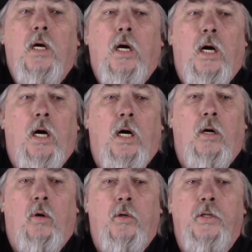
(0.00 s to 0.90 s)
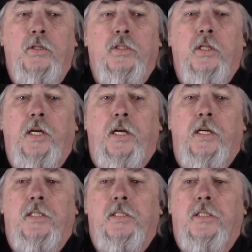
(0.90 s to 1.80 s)
Or usually
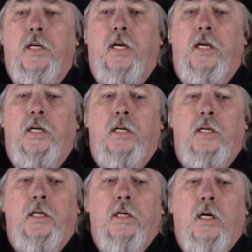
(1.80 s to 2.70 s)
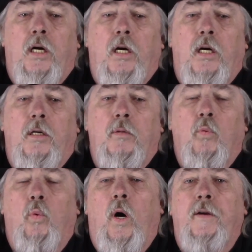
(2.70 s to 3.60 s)
it's a
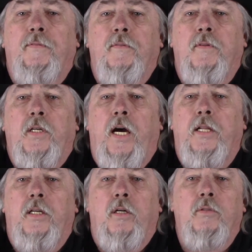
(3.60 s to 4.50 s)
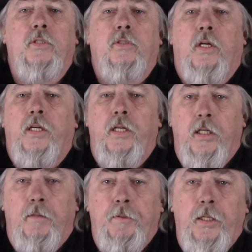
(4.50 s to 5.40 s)
wife of a guy that owns a trucking
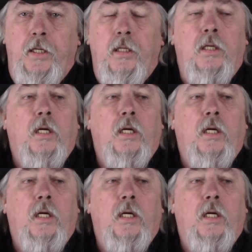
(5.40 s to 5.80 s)
company,